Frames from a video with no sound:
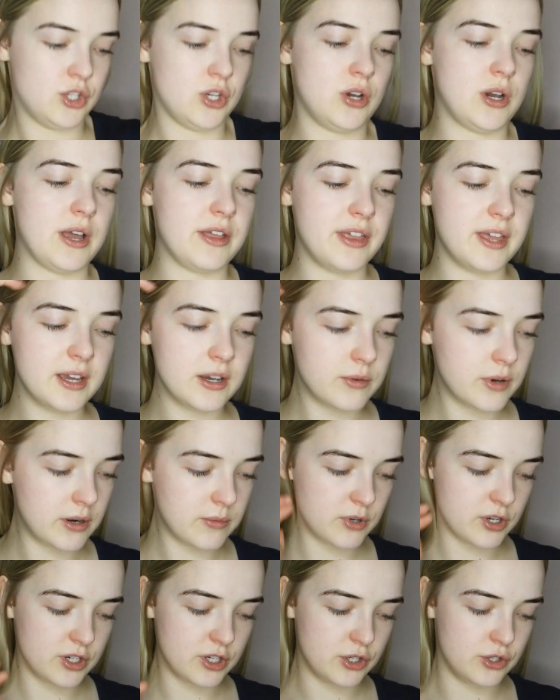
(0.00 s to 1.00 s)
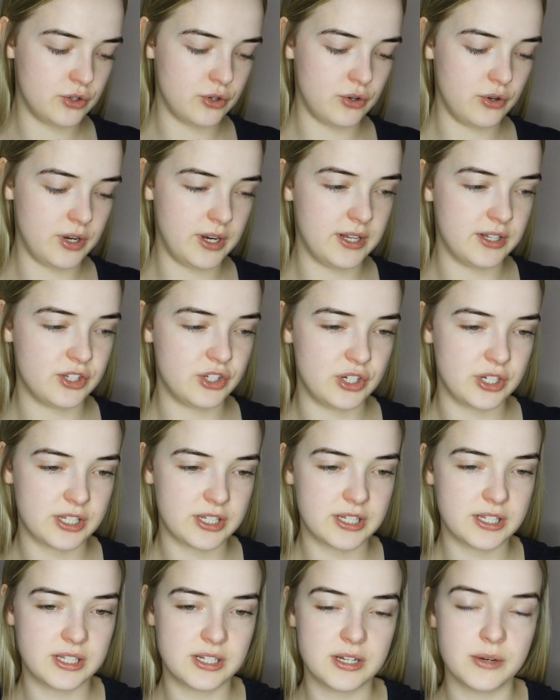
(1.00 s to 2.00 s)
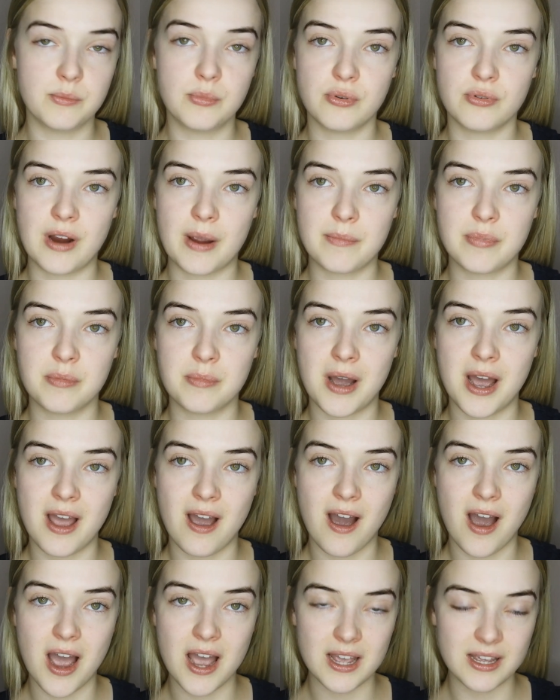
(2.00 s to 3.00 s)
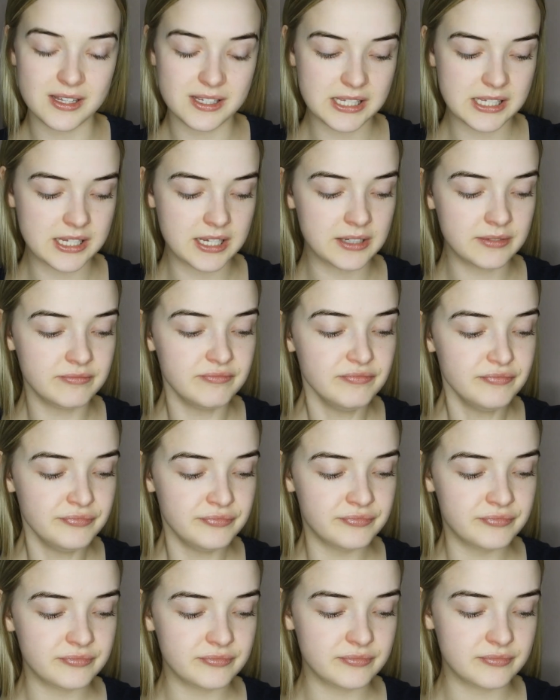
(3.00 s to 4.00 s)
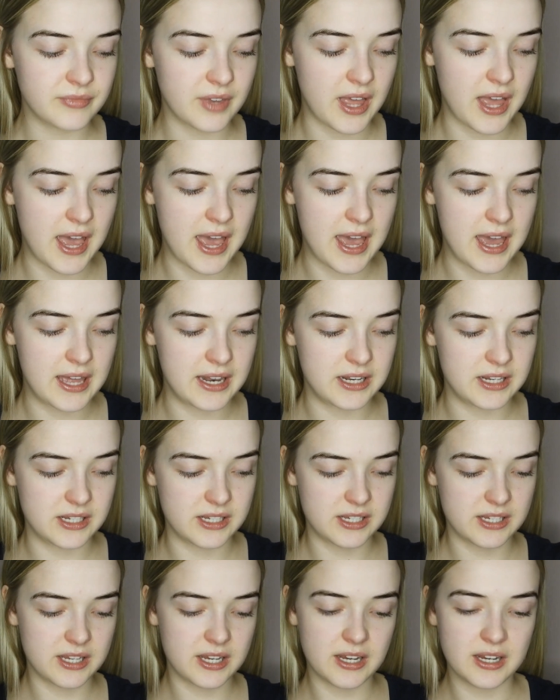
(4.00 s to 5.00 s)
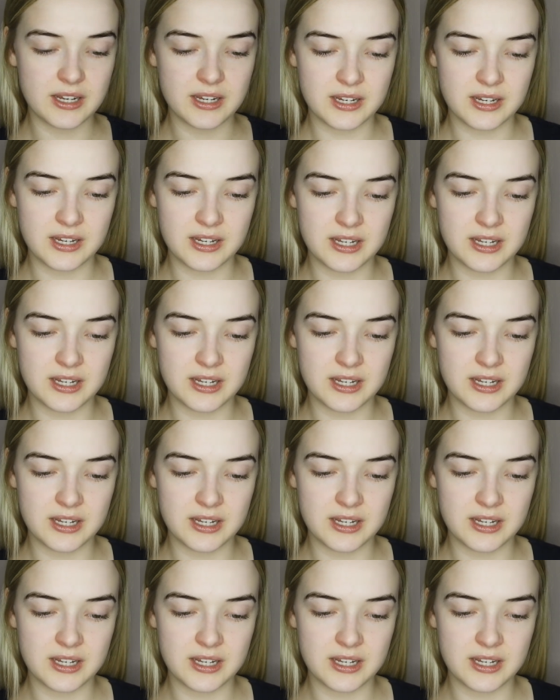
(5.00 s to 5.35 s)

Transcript: So I think what I'm going to do is just prep my eyes and